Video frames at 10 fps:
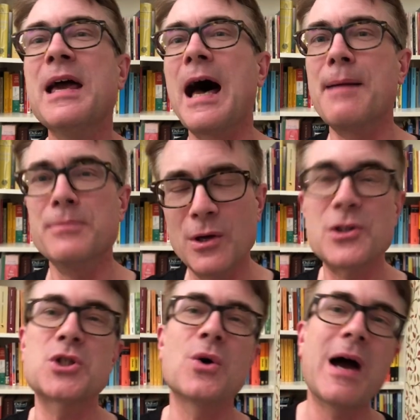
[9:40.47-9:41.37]
I'm not
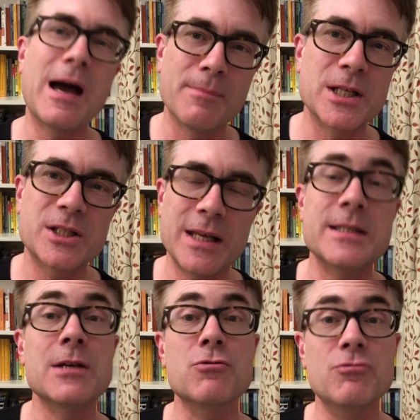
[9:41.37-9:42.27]
sure how much
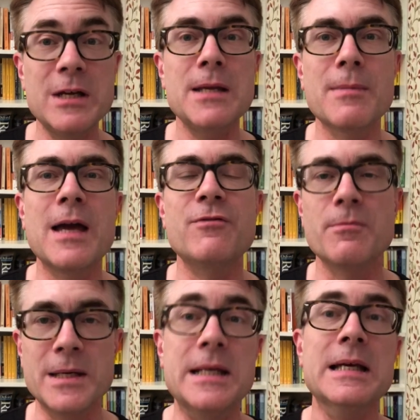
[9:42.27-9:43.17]
sense it really made for
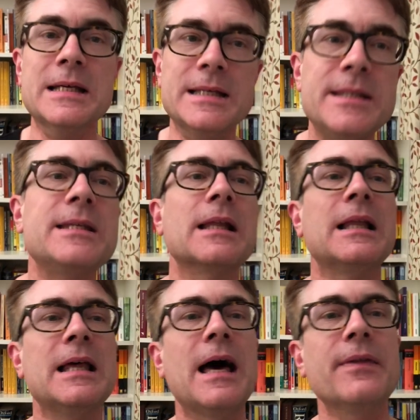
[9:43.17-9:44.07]
me still
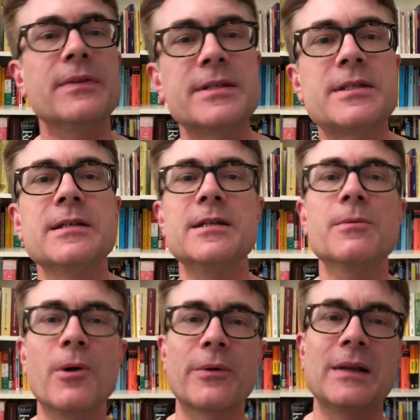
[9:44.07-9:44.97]
at the
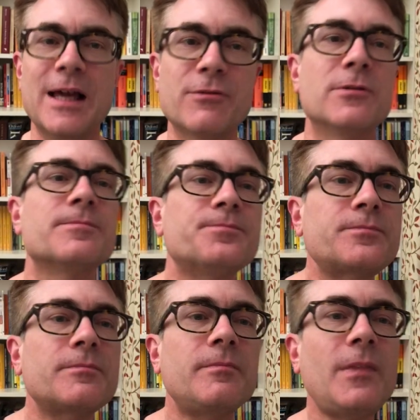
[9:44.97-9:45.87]
C1 level.
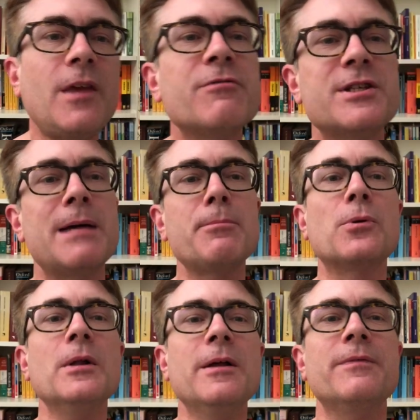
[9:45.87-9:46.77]
For
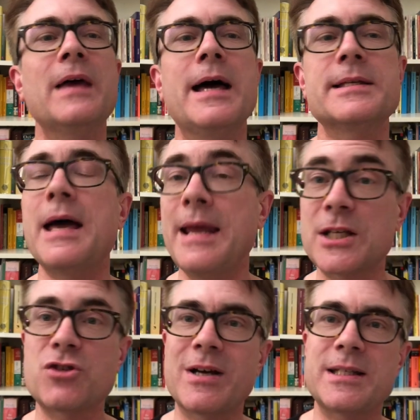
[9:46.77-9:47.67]
example, there's an
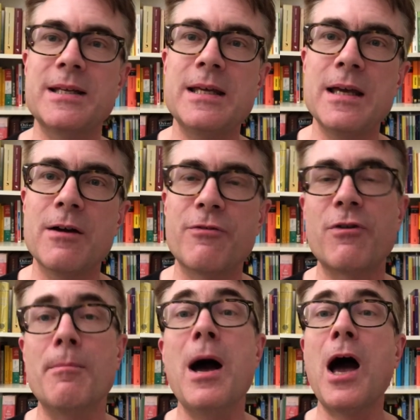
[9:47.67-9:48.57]
extract in here
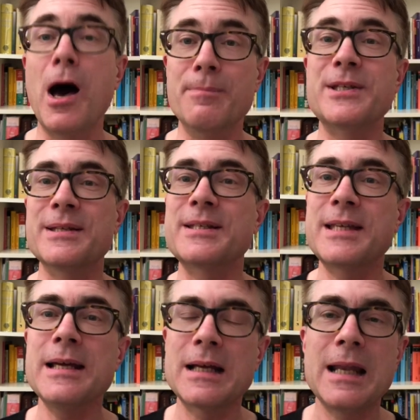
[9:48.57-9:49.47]
from Upton
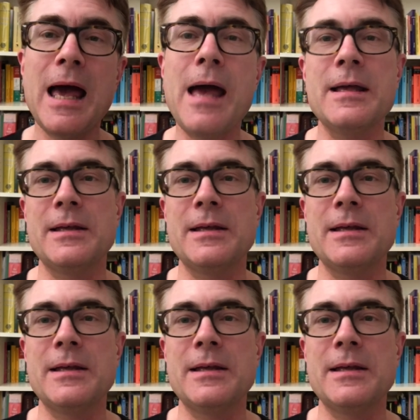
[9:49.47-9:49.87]
Sinclair,